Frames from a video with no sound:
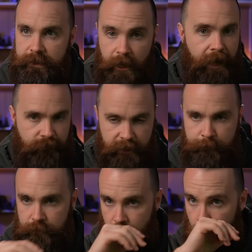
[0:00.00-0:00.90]
and I'll have a link
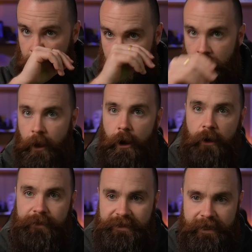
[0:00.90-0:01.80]
below,
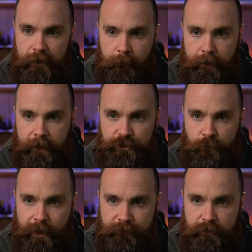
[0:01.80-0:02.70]
on this GitHub page,
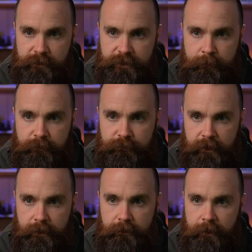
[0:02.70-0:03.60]
we have some
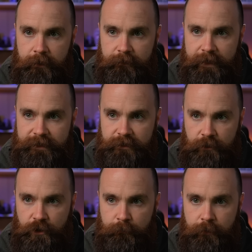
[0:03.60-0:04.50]
config, this
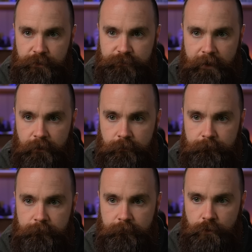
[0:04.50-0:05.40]
Docker Compose file,
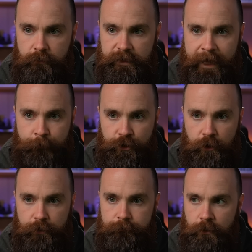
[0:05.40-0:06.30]
YAML
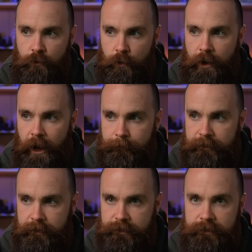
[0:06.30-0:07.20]
code. We'll copy
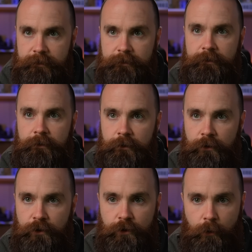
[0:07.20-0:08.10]
this,
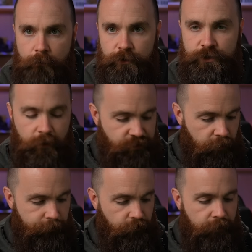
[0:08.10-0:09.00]
go over to our
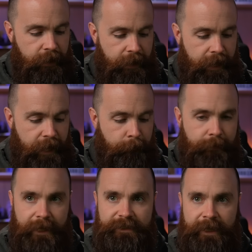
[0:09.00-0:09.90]
terminal, and
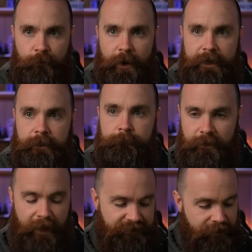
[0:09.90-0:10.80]
paste that right in.
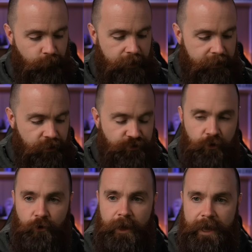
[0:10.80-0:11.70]
That's it, we'll hit
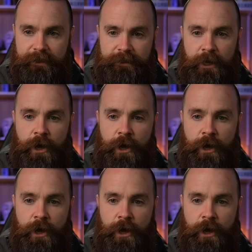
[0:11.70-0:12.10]
Control X,